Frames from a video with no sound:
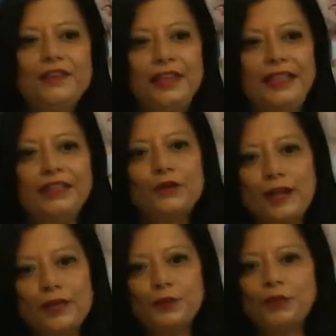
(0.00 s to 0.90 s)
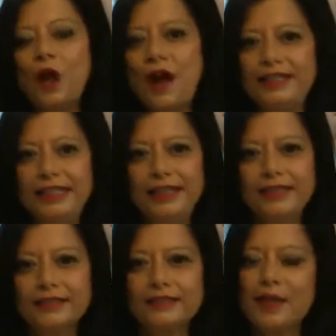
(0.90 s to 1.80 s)
the incredible
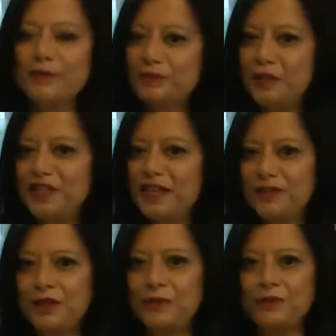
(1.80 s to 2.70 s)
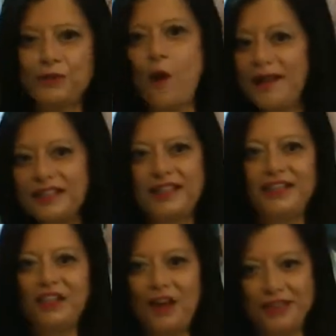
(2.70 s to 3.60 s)
ideas, some of which never quite see
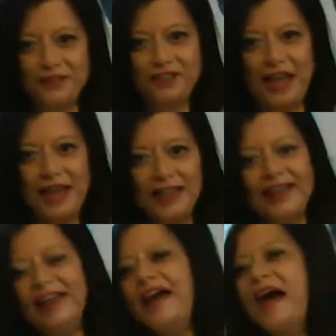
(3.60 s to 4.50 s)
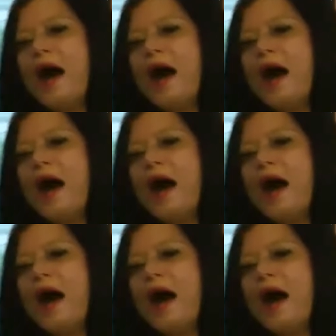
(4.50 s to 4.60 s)
the light of day.